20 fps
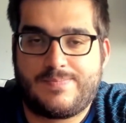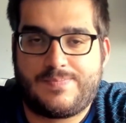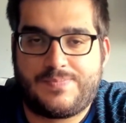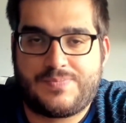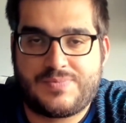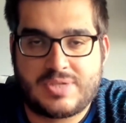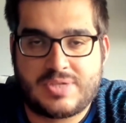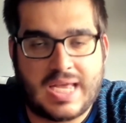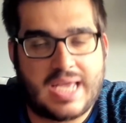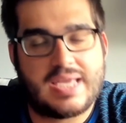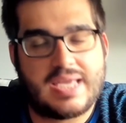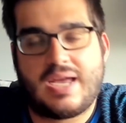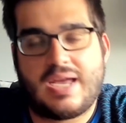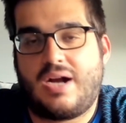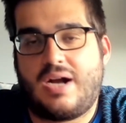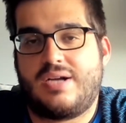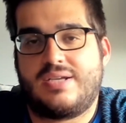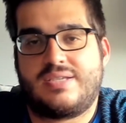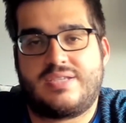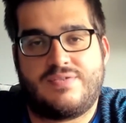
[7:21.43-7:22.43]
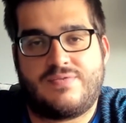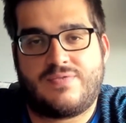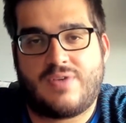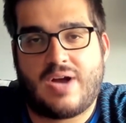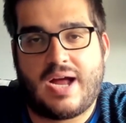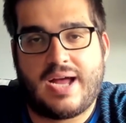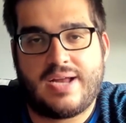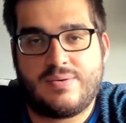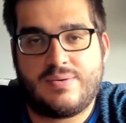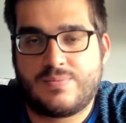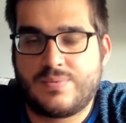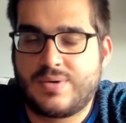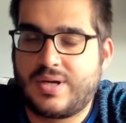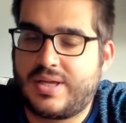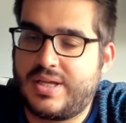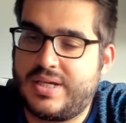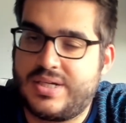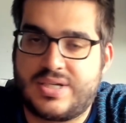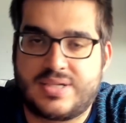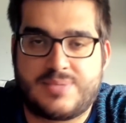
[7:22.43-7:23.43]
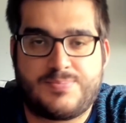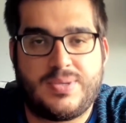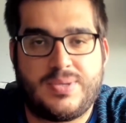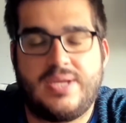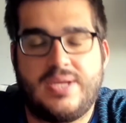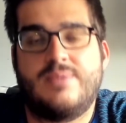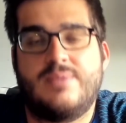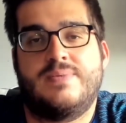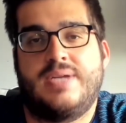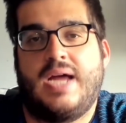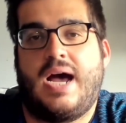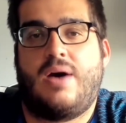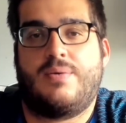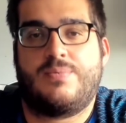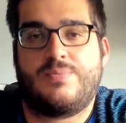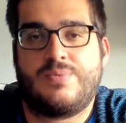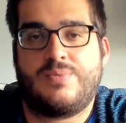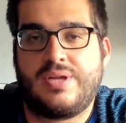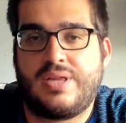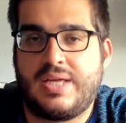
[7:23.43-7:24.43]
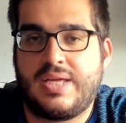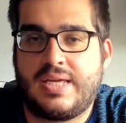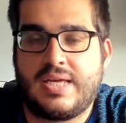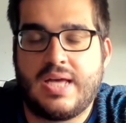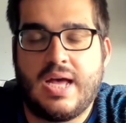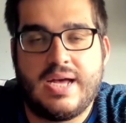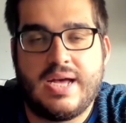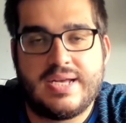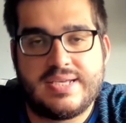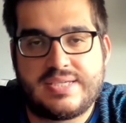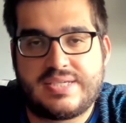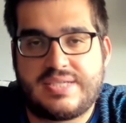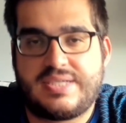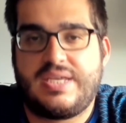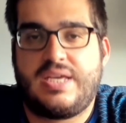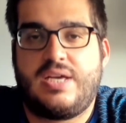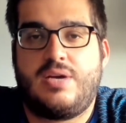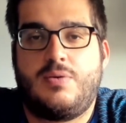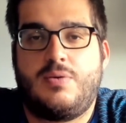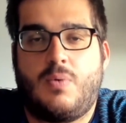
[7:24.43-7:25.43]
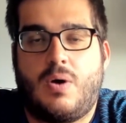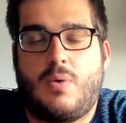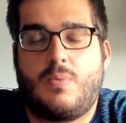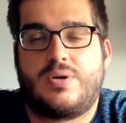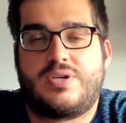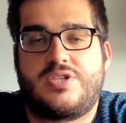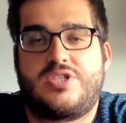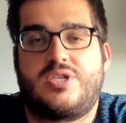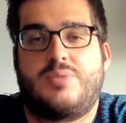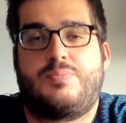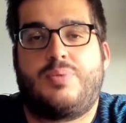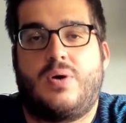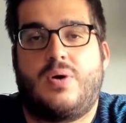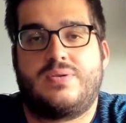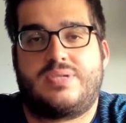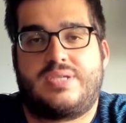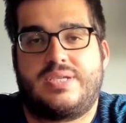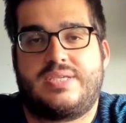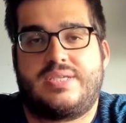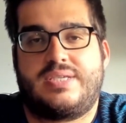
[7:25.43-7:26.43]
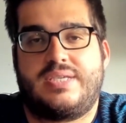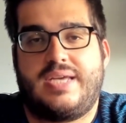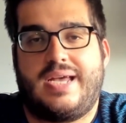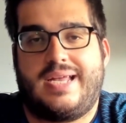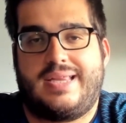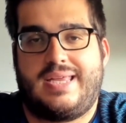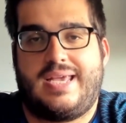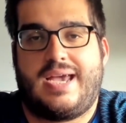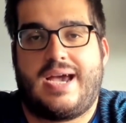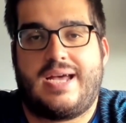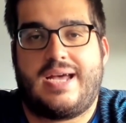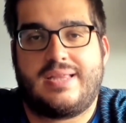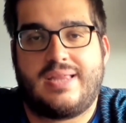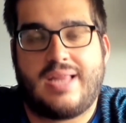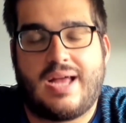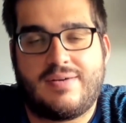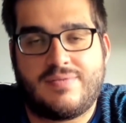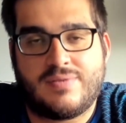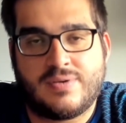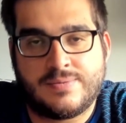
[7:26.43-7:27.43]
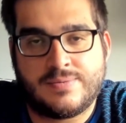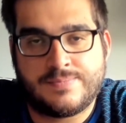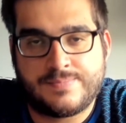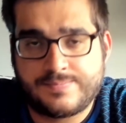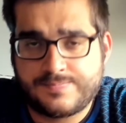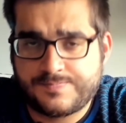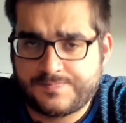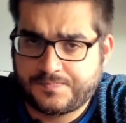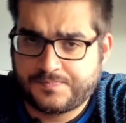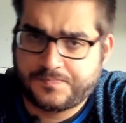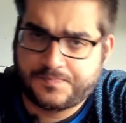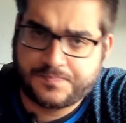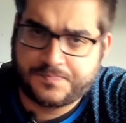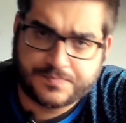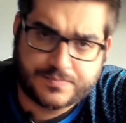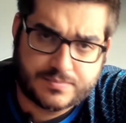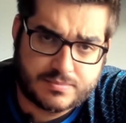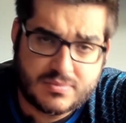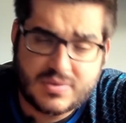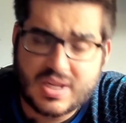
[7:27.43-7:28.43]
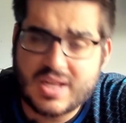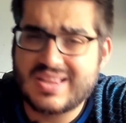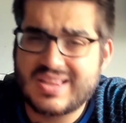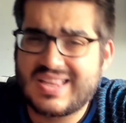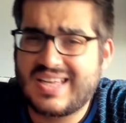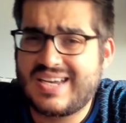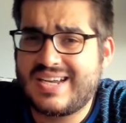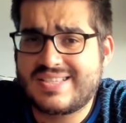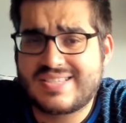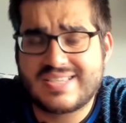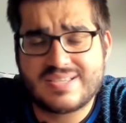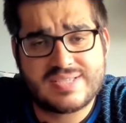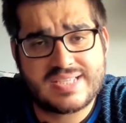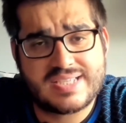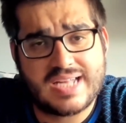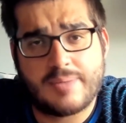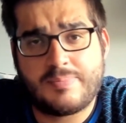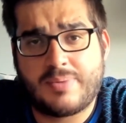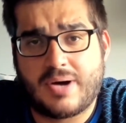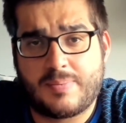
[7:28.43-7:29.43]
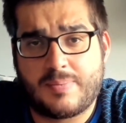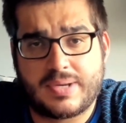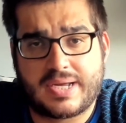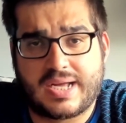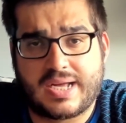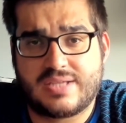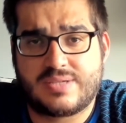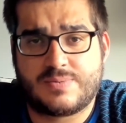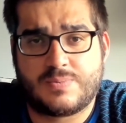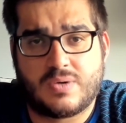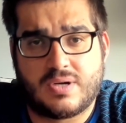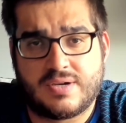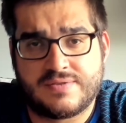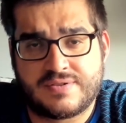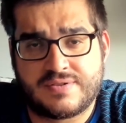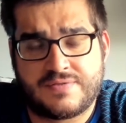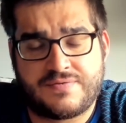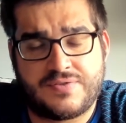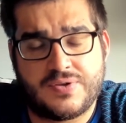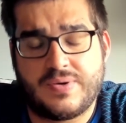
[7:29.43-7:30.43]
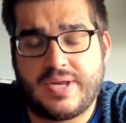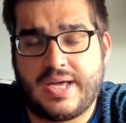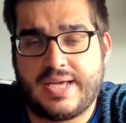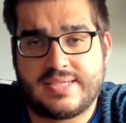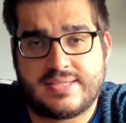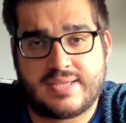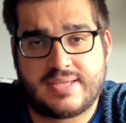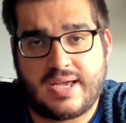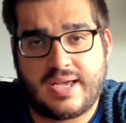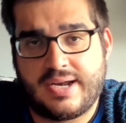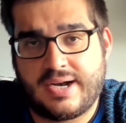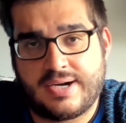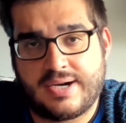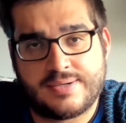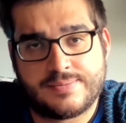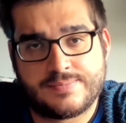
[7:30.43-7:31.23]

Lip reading: take care of Sevret. Really just beat them down. Really see what we're supposed to see at the end level. Then it's a step up against Wolves a few days later.